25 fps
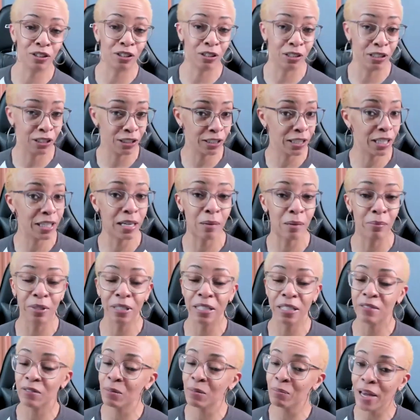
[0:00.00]
she said, I
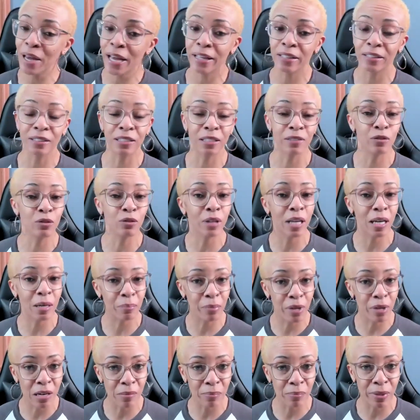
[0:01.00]
believe in balance. If you like
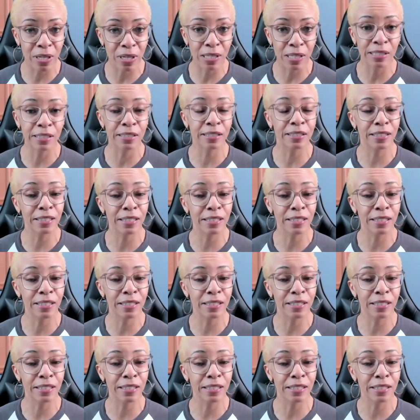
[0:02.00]
bonbons,